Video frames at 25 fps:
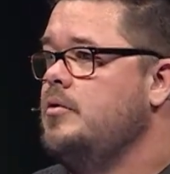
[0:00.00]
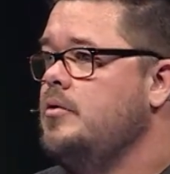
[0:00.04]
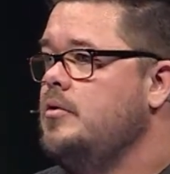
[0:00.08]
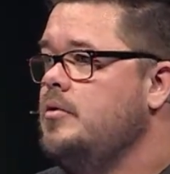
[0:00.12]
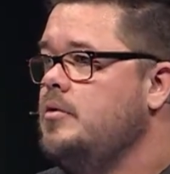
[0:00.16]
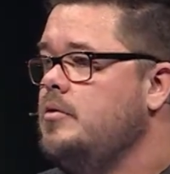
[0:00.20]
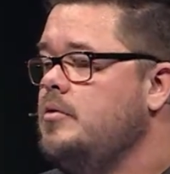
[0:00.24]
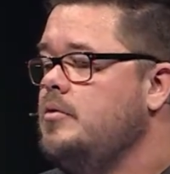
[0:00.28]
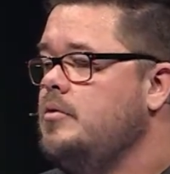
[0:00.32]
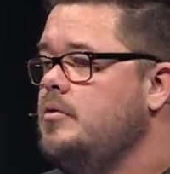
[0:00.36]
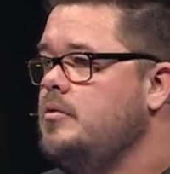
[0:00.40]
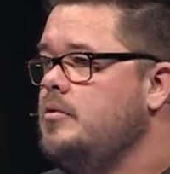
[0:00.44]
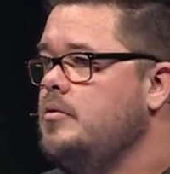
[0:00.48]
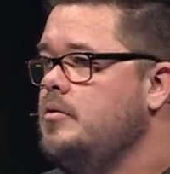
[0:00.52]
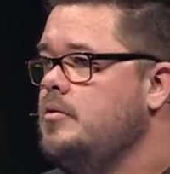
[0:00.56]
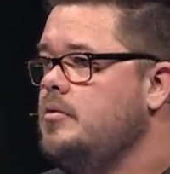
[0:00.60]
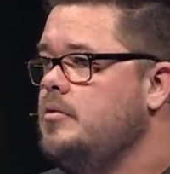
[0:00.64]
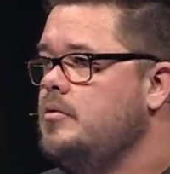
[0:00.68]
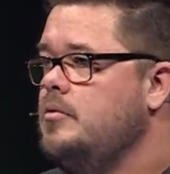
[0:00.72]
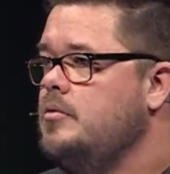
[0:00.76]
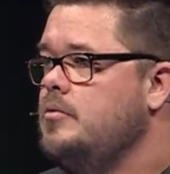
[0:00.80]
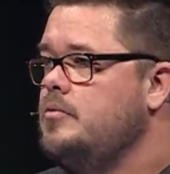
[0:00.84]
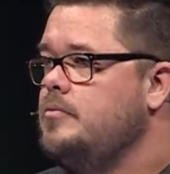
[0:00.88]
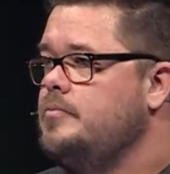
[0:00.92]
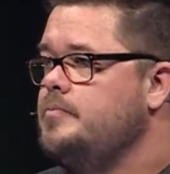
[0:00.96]

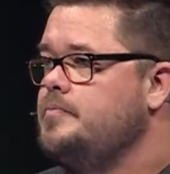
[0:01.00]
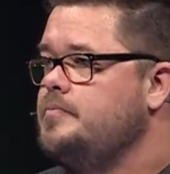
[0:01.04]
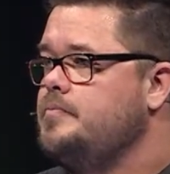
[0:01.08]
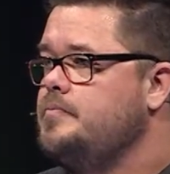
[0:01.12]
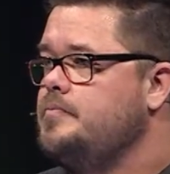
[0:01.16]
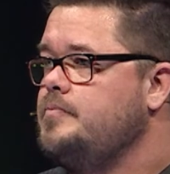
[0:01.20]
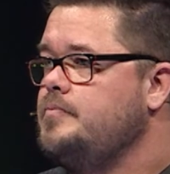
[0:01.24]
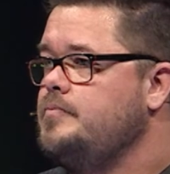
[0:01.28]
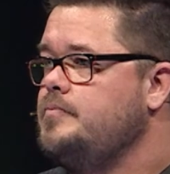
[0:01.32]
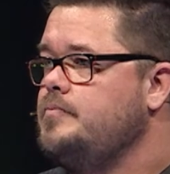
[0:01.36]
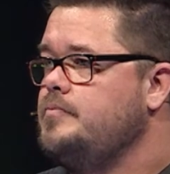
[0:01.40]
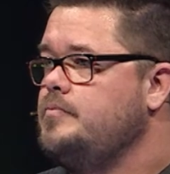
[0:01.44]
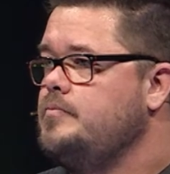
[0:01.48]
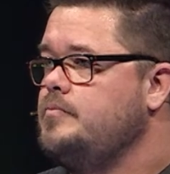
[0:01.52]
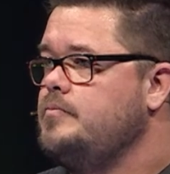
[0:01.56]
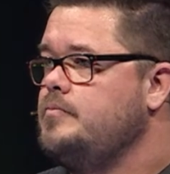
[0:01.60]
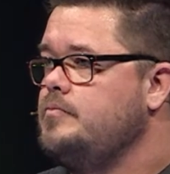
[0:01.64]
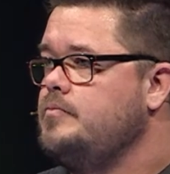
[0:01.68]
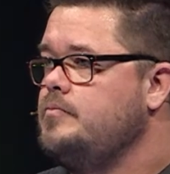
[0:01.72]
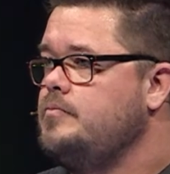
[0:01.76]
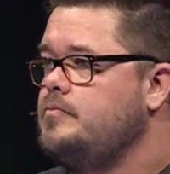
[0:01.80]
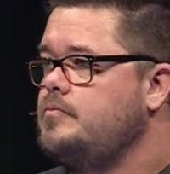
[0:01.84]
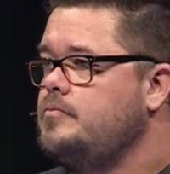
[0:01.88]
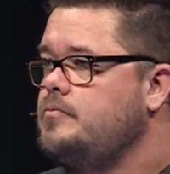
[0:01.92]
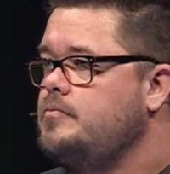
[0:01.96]

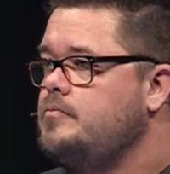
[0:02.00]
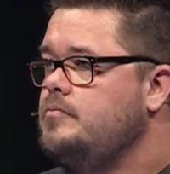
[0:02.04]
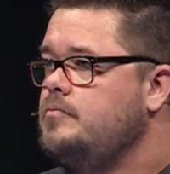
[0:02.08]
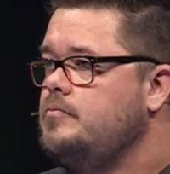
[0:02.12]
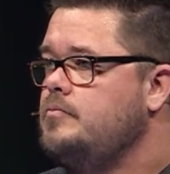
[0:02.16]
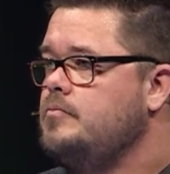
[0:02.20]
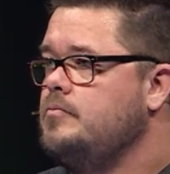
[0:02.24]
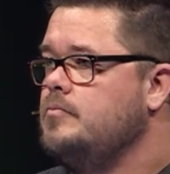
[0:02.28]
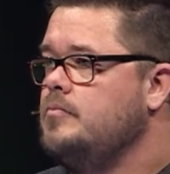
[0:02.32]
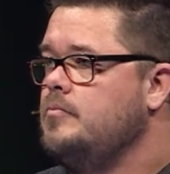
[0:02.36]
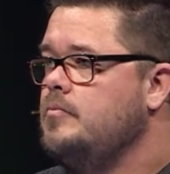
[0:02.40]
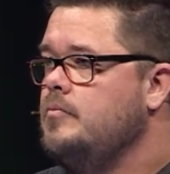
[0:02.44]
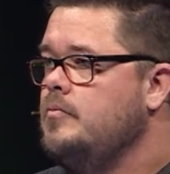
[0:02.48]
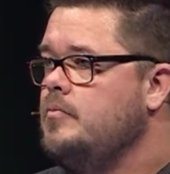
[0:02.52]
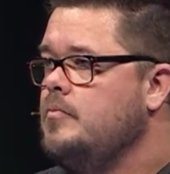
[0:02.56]
[no speech]